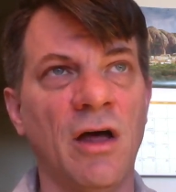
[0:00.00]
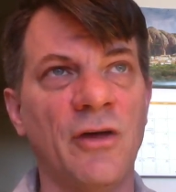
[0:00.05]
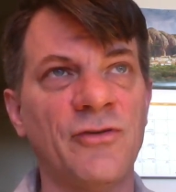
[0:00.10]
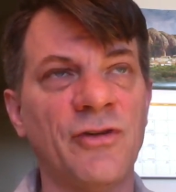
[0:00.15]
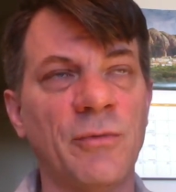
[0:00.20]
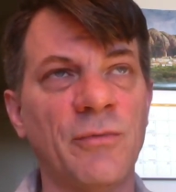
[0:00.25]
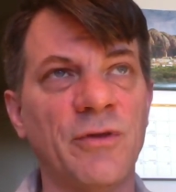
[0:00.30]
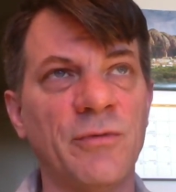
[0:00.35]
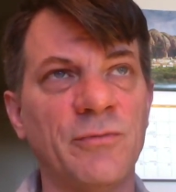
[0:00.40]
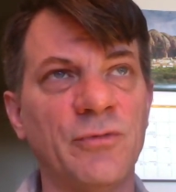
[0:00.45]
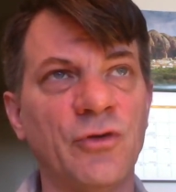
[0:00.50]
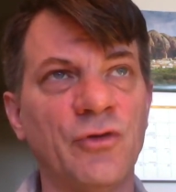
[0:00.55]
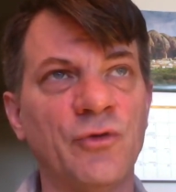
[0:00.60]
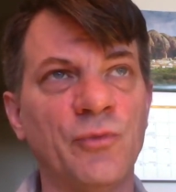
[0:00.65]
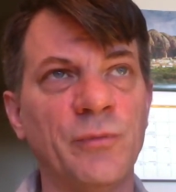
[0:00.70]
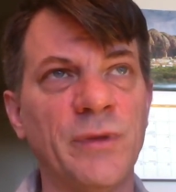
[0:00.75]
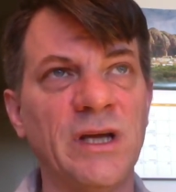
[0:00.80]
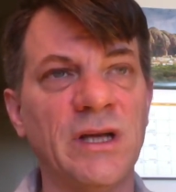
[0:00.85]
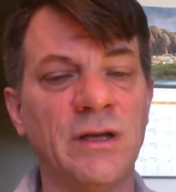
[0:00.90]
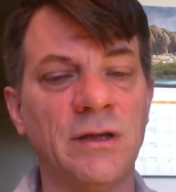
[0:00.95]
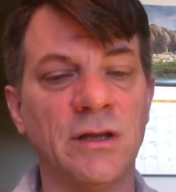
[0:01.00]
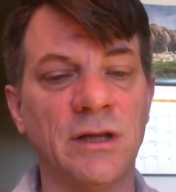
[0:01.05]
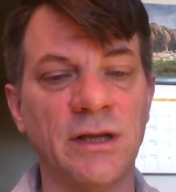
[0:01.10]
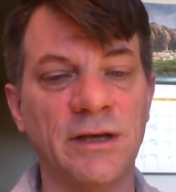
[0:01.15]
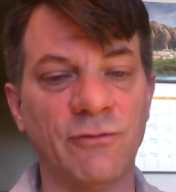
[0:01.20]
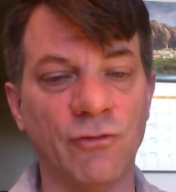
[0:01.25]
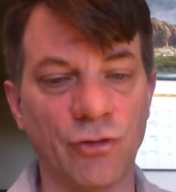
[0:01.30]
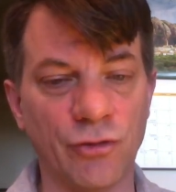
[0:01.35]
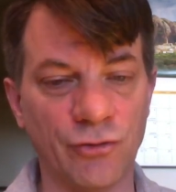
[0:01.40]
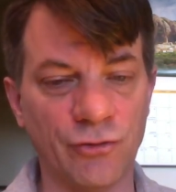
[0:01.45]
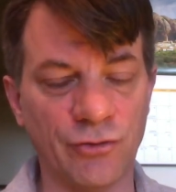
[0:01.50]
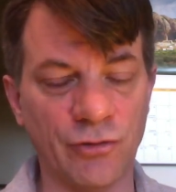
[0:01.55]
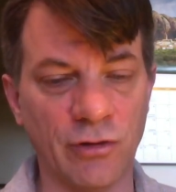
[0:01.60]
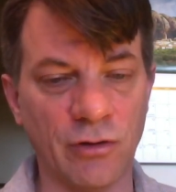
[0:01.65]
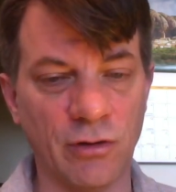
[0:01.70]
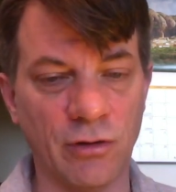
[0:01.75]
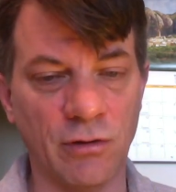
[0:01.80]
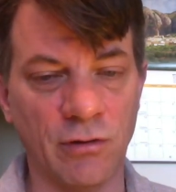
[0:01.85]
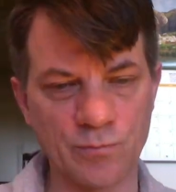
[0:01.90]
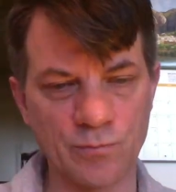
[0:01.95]
Some of them used meat cleavers.
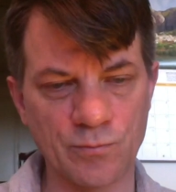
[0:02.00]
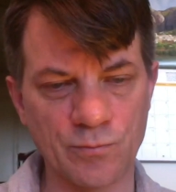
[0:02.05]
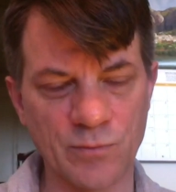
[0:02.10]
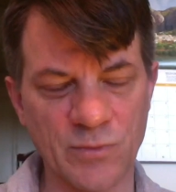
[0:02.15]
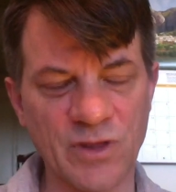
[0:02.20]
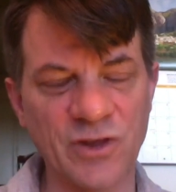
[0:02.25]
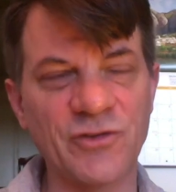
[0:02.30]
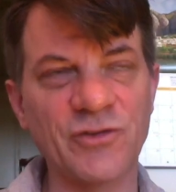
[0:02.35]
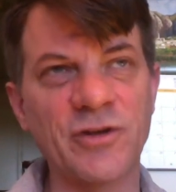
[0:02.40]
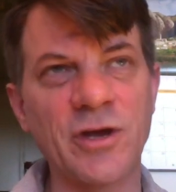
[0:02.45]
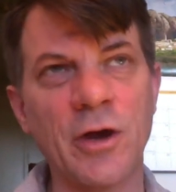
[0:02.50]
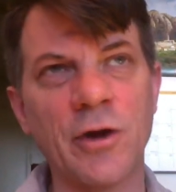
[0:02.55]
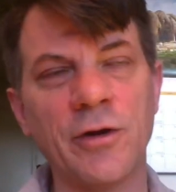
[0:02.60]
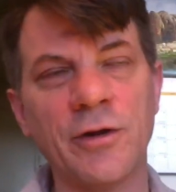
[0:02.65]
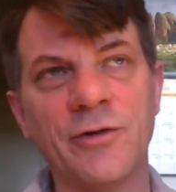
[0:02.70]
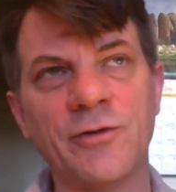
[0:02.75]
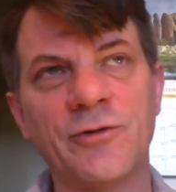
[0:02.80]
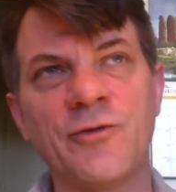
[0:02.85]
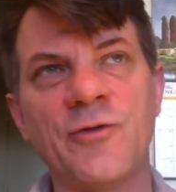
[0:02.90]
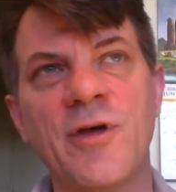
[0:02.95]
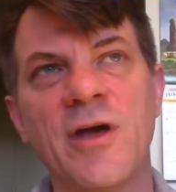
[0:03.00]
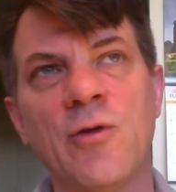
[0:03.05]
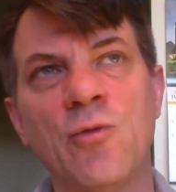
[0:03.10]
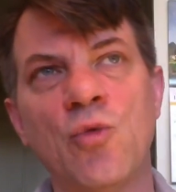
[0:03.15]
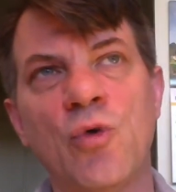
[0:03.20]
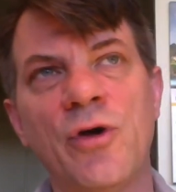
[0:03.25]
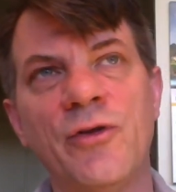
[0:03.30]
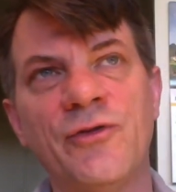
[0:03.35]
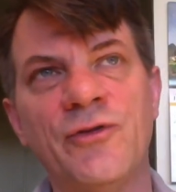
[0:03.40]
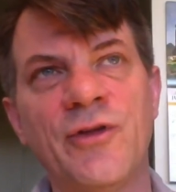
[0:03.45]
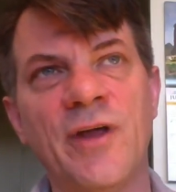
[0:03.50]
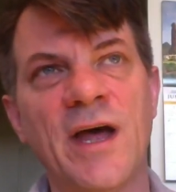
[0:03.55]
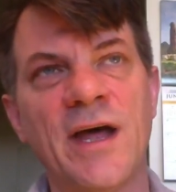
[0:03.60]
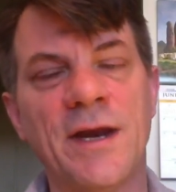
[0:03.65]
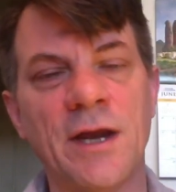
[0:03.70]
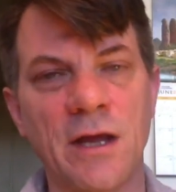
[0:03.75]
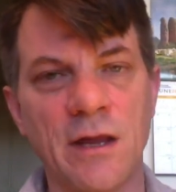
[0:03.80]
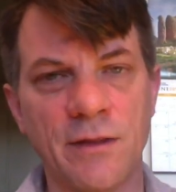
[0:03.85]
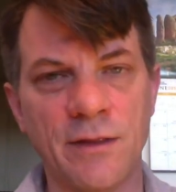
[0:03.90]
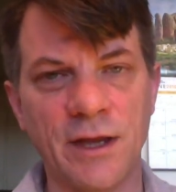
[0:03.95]
The scariest thing was
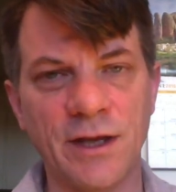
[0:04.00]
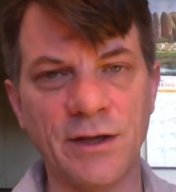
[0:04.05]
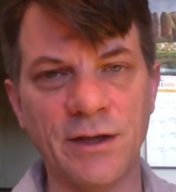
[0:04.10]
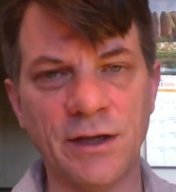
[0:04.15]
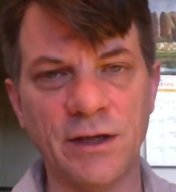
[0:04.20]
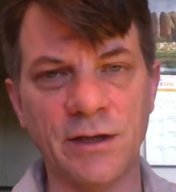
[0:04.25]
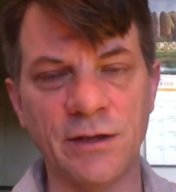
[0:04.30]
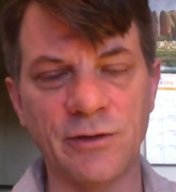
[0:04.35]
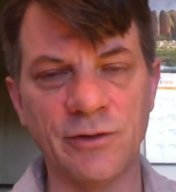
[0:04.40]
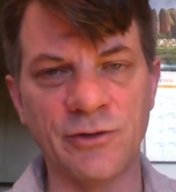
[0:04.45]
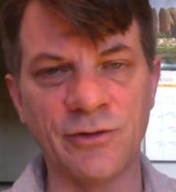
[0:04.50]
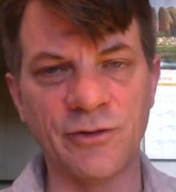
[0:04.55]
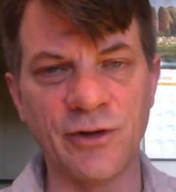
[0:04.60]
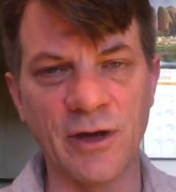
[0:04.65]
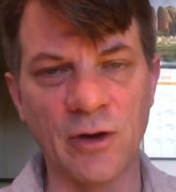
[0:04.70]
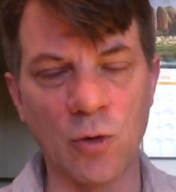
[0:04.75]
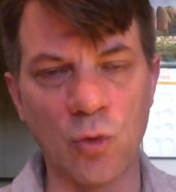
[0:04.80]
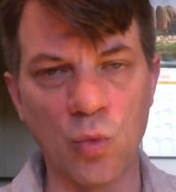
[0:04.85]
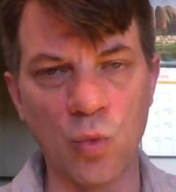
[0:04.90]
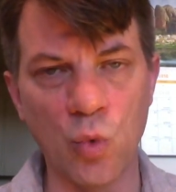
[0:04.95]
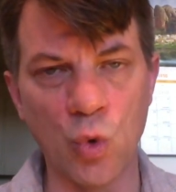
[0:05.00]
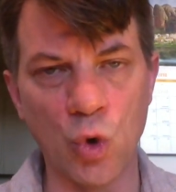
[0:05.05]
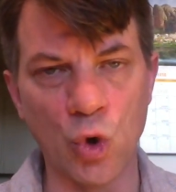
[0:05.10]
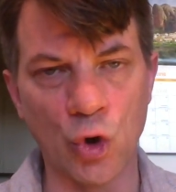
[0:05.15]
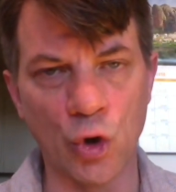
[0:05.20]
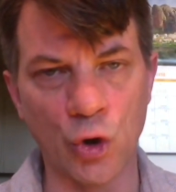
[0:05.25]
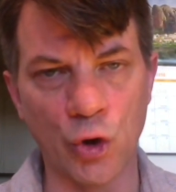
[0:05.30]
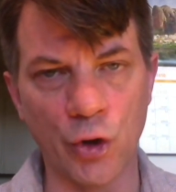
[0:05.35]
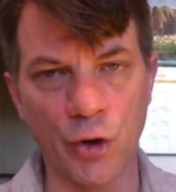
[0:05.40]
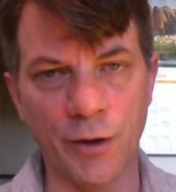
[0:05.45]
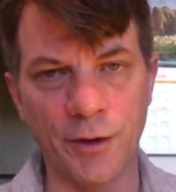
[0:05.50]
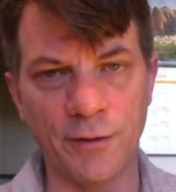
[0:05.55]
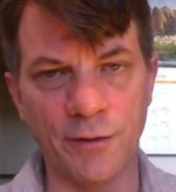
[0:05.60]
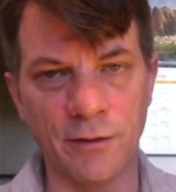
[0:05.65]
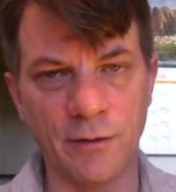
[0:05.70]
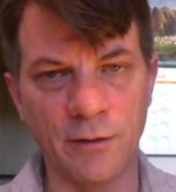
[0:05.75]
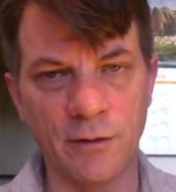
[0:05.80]
that they didn't say a word.